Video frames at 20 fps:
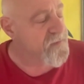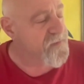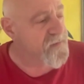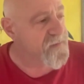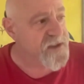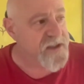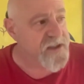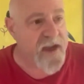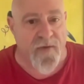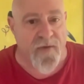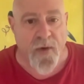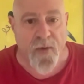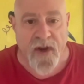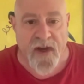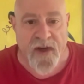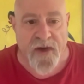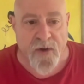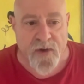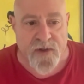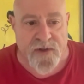7 or
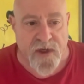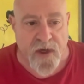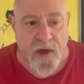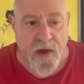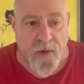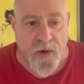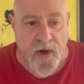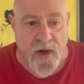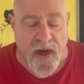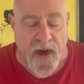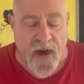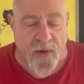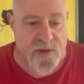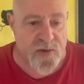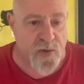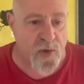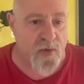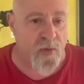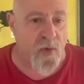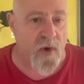8 years ago, and now
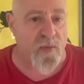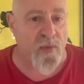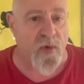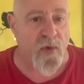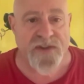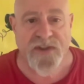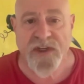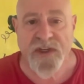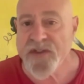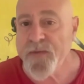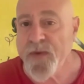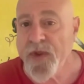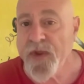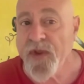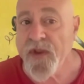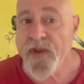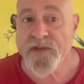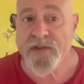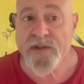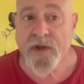it's worth $1.6
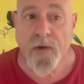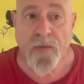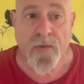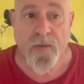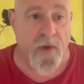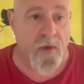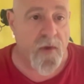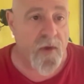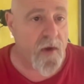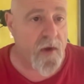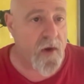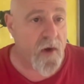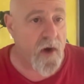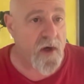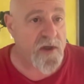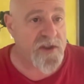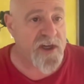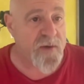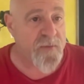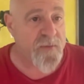billion. So,
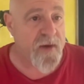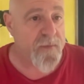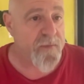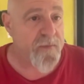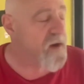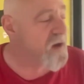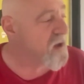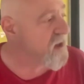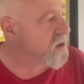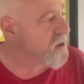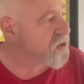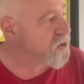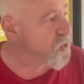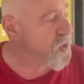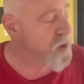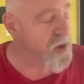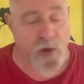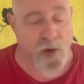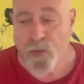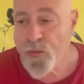RJ Pittman,
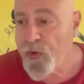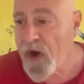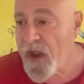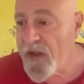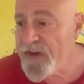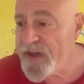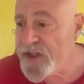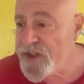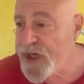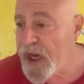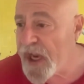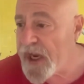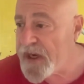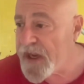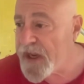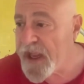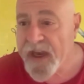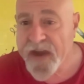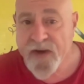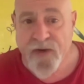enjoy your private jet
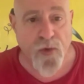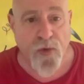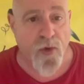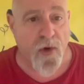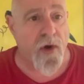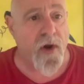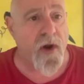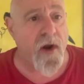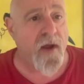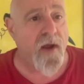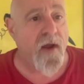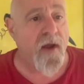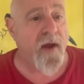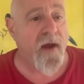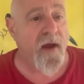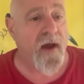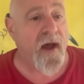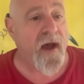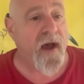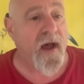and your
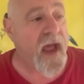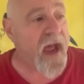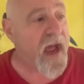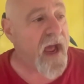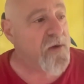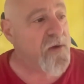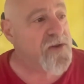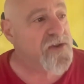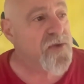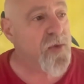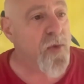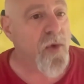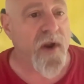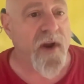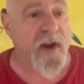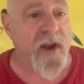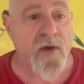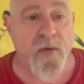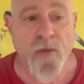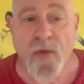house
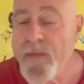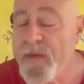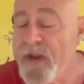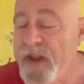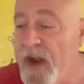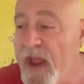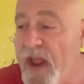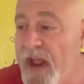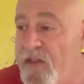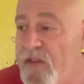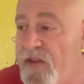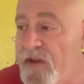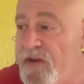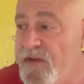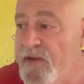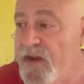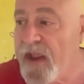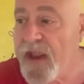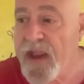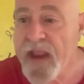on a Caribbean
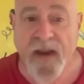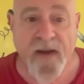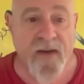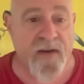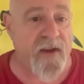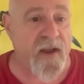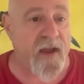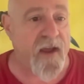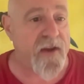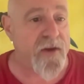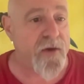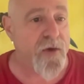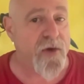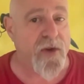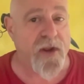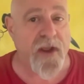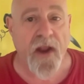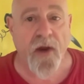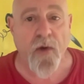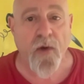island and your
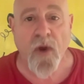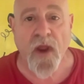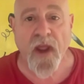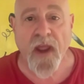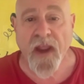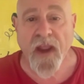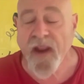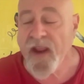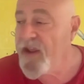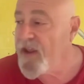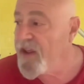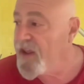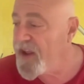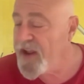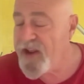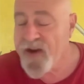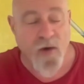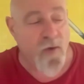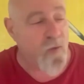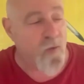getaway
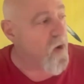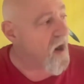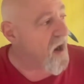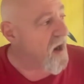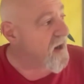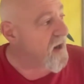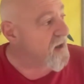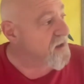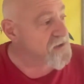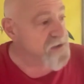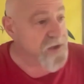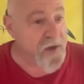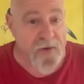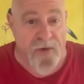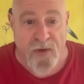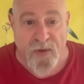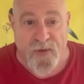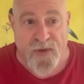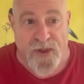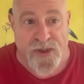in Hawaii. So
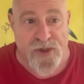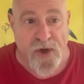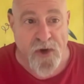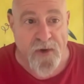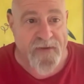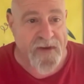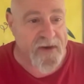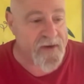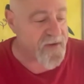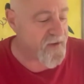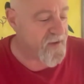you deserve it,